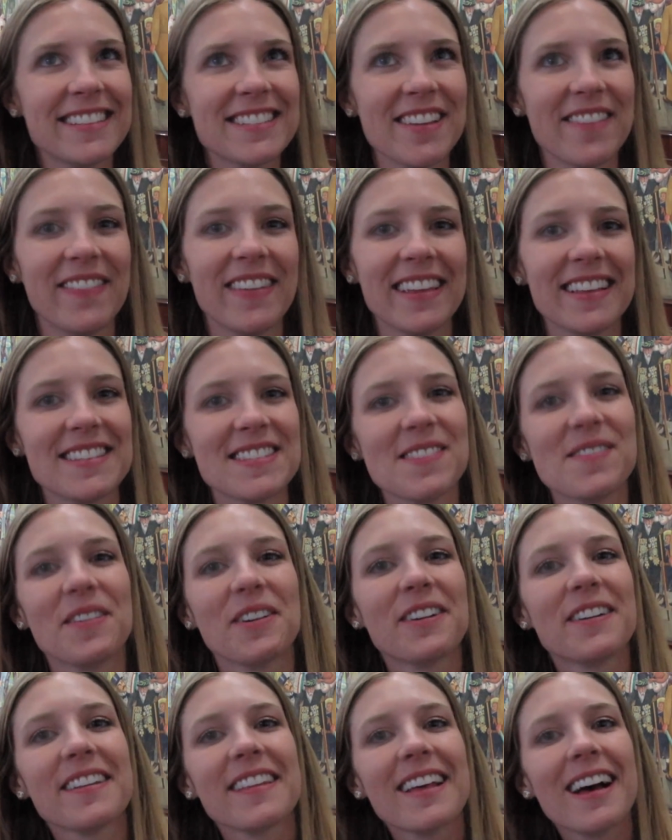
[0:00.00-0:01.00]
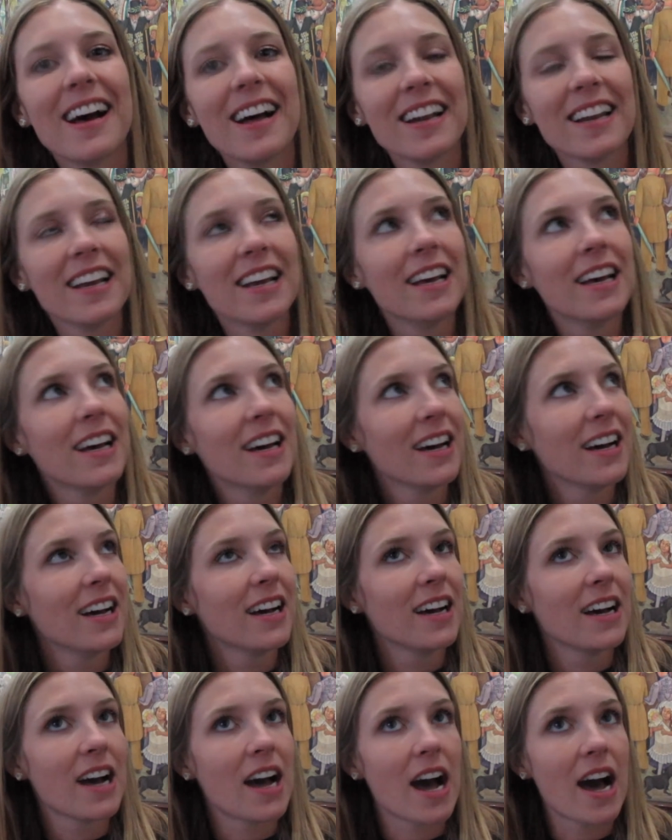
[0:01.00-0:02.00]
something similar to that. I thought you were
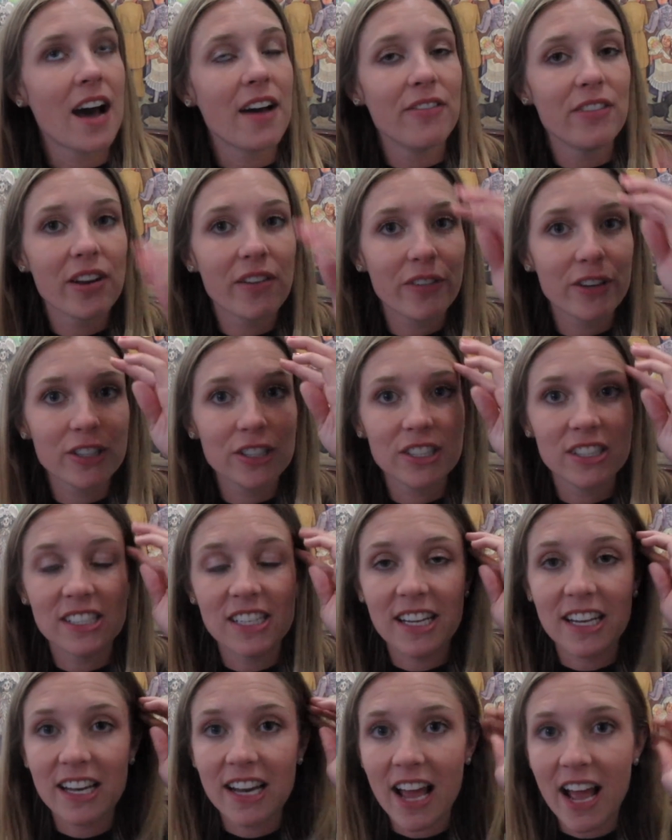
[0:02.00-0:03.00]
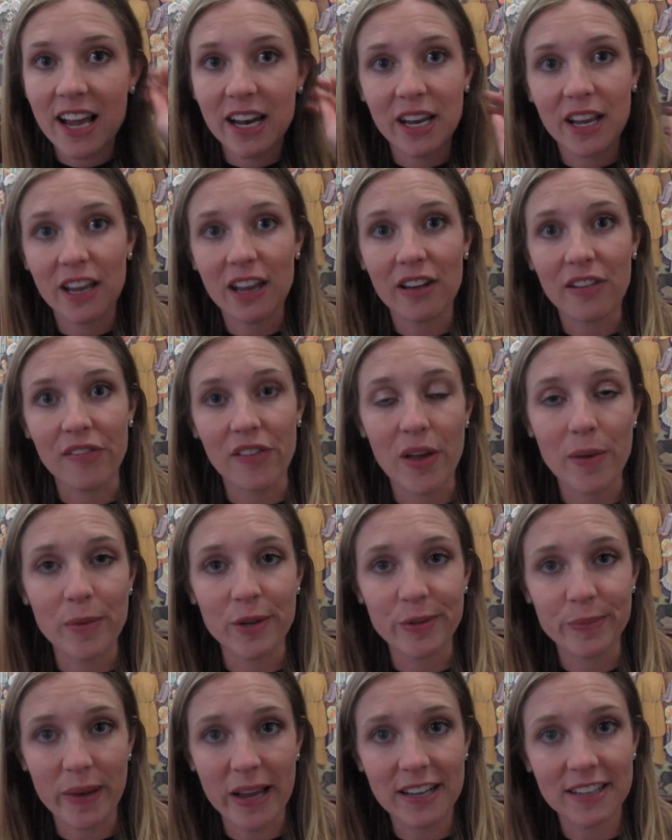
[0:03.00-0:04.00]
talking about what day it is. I've never seen any
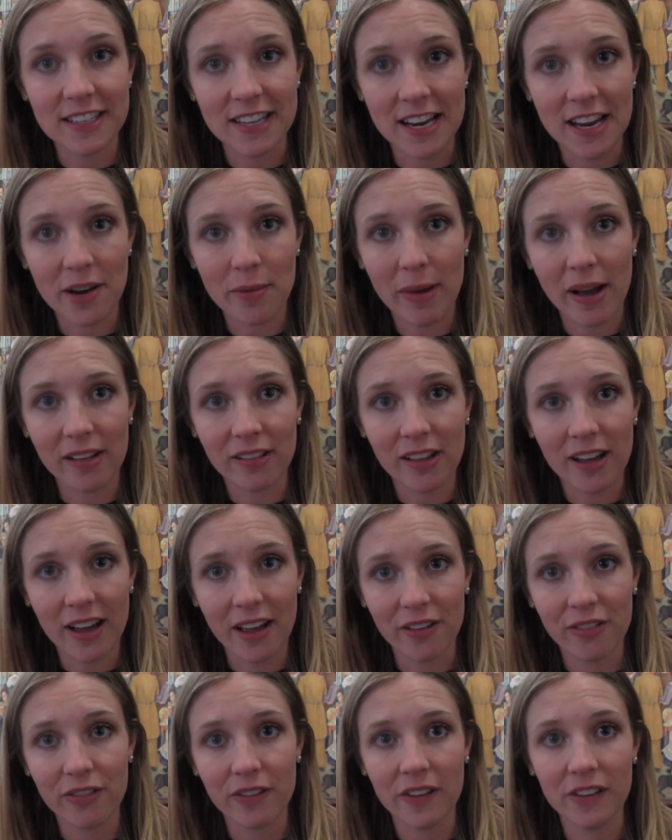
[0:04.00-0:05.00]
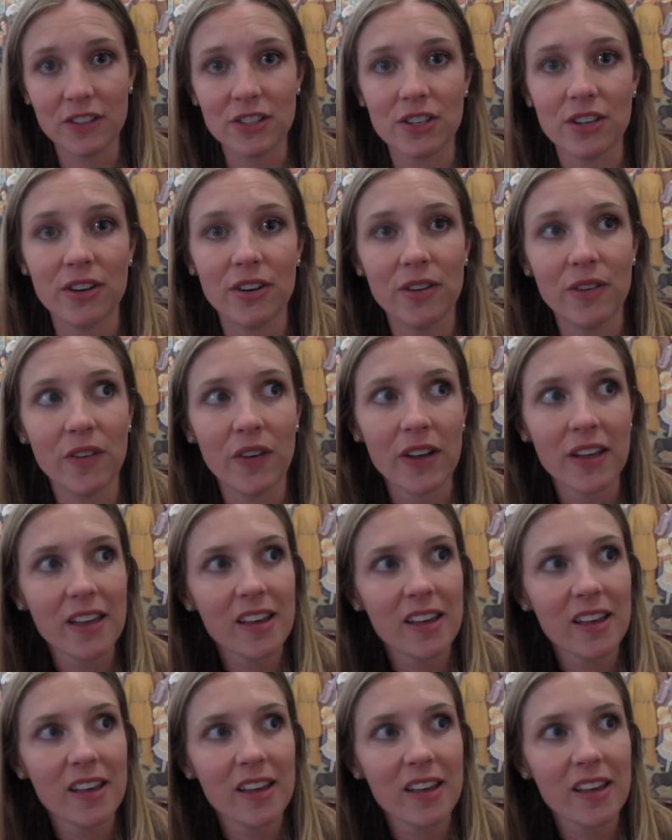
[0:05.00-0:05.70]
famous painting in my life, and so